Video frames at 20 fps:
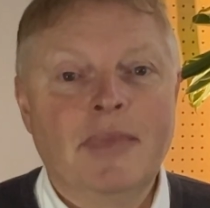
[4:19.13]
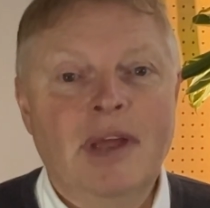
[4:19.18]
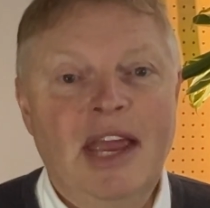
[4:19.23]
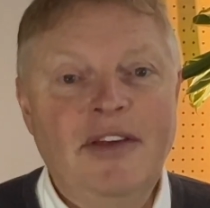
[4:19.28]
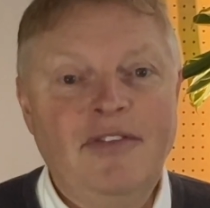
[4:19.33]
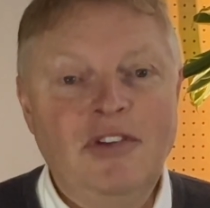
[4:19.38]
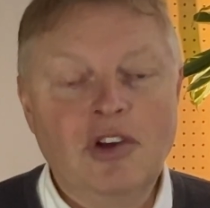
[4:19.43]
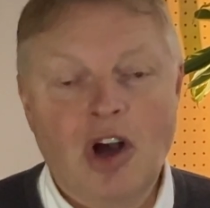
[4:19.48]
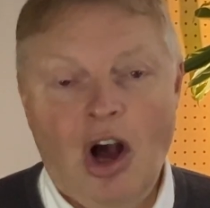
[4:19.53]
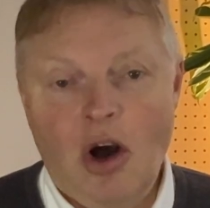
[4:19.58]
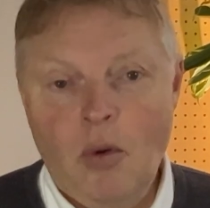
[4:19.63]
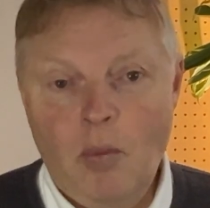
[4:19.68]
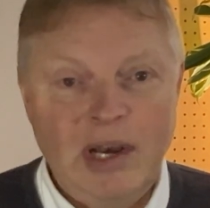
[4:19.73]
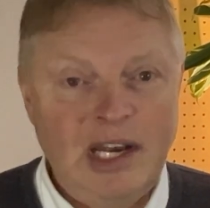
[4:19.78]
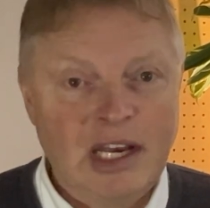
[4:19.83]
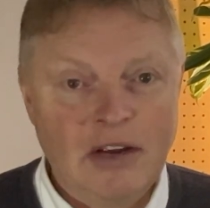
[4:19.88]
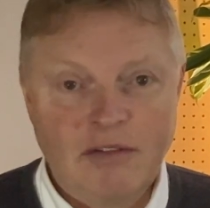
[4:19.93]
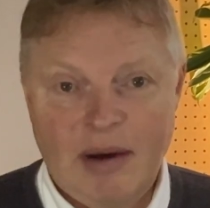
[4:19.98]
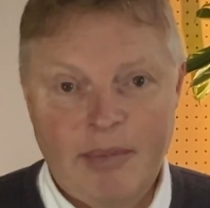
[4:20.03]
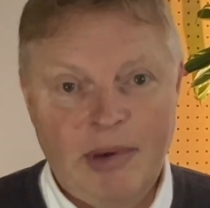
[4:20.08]
If you've got a
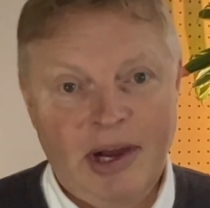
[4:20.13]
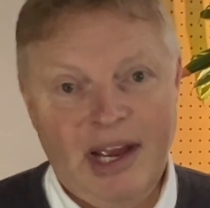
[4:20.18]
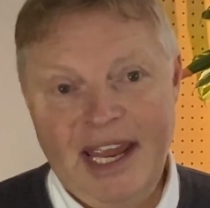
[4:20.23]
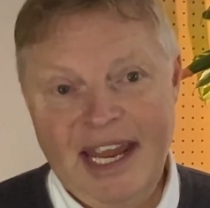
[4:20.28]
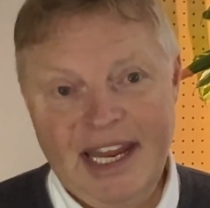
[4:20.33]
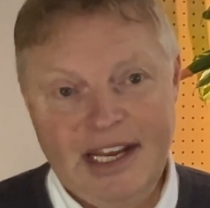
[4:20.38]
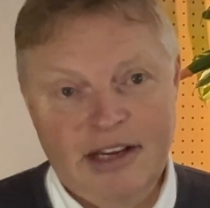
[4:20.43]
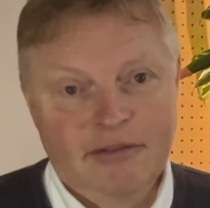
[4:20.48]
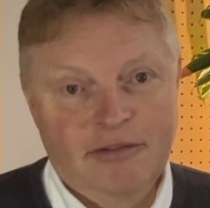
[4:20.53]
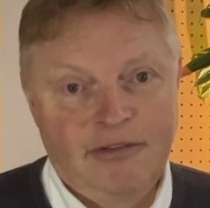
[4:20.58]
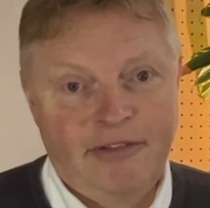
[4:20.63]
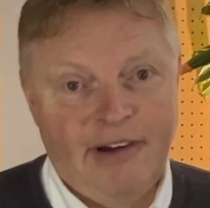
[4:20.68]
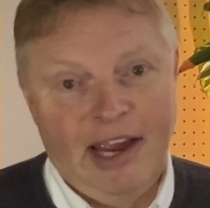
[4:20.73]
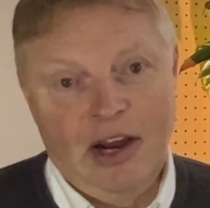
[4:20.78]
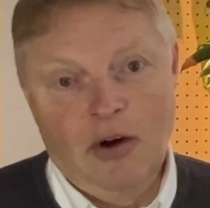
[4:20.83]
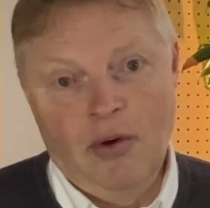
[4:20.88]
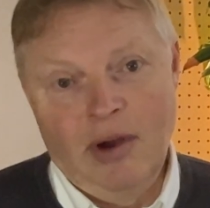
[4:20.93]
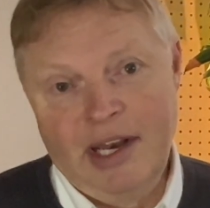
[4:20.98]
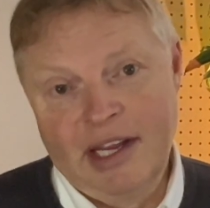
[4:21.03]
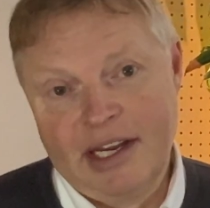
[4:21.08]
window rubber, it can
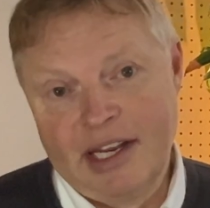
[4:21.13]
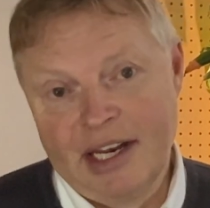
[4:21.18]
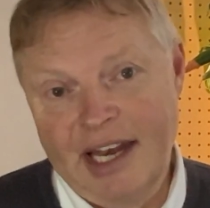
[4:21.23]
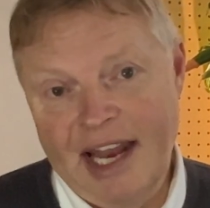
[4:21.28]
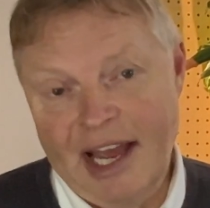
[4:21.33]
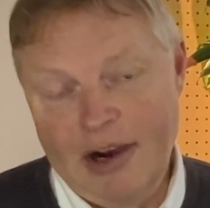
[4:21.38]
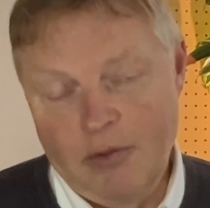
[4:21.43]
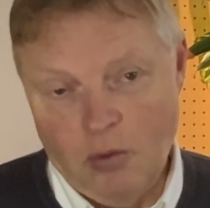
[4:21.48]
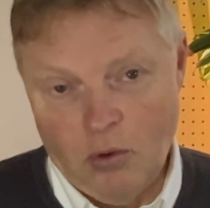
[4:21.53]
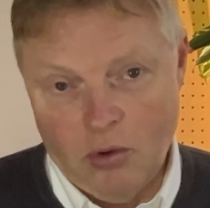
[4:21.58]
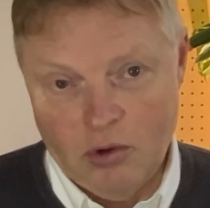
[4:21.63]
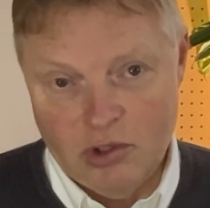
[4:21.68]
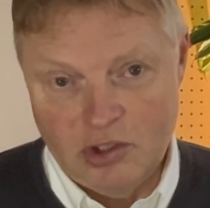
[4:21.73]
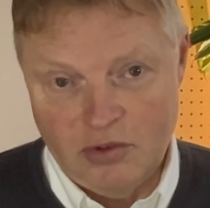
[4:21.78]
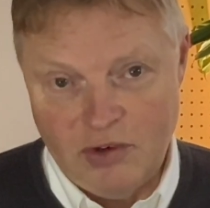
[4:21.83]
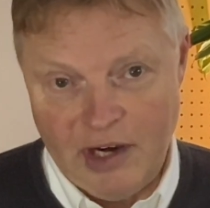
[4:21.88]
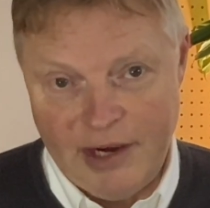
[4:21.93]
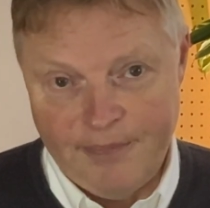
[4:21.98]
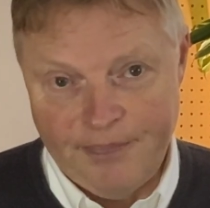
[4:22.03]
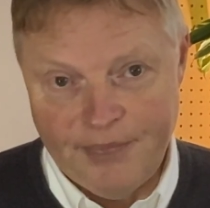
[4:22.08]
fail and it can let
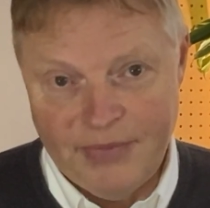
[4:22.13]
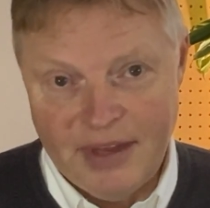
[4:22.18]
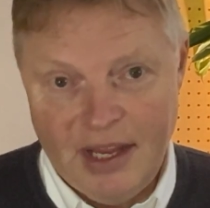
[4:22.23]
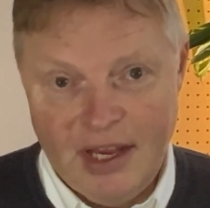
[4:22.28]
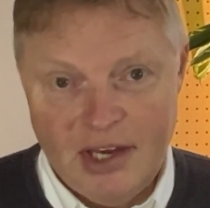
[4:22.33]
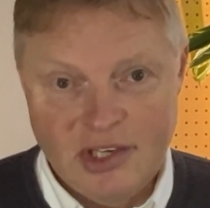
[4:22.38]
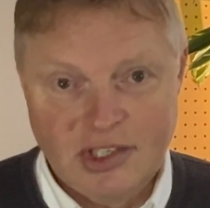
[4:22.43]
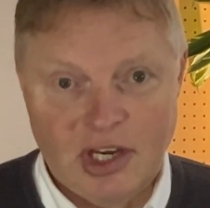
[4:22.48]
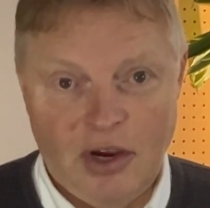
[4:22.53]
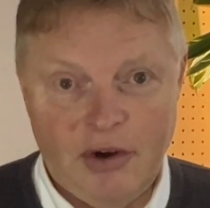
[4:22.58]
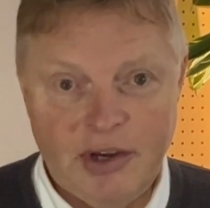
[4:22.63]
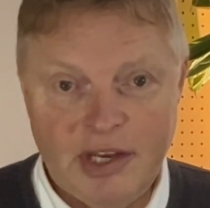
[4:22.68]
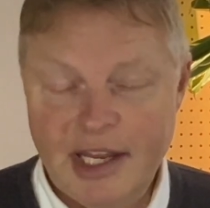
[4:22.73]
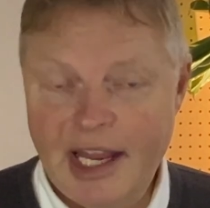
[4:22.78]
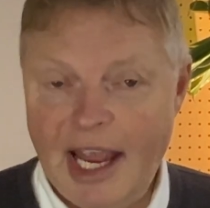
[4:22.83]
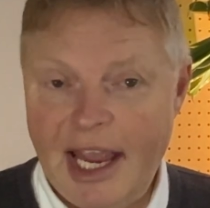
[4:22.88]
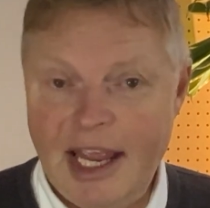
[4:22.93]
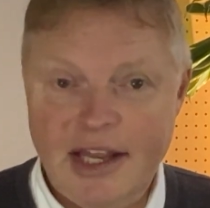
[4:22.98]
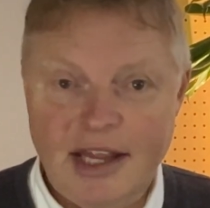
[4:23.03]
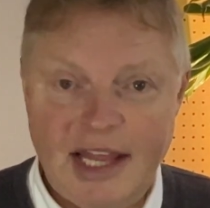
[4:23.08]
water in. So it can
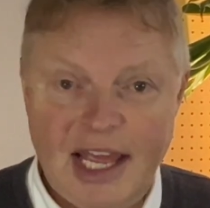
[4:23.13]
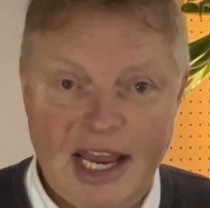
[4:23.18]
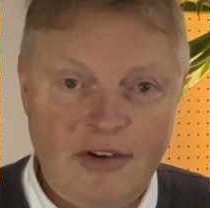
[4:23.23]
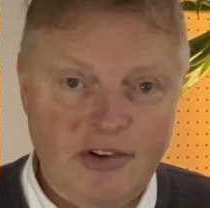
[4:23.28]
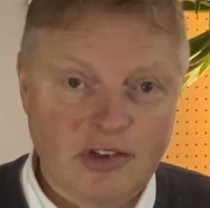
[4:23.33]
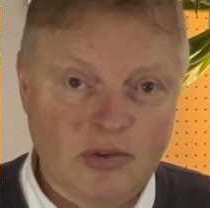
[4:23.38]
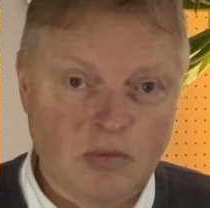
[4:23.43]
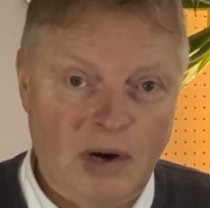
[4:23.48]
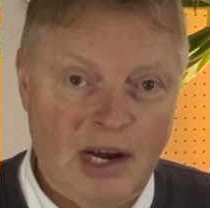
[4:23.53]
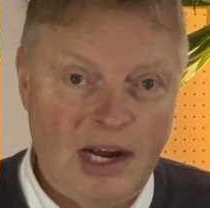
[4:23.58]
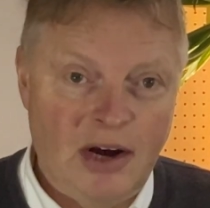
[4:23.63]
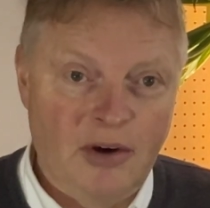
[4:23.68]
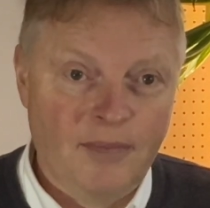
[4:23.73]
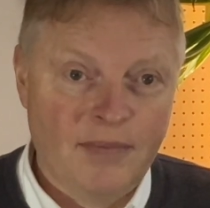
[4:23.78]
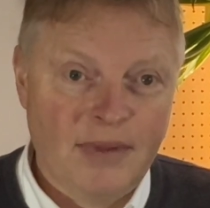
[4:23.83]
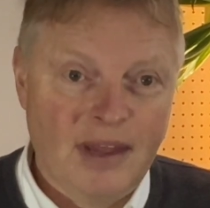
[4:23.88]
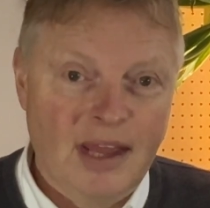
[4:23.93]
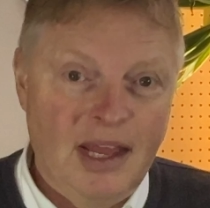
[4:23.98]
get in there as well.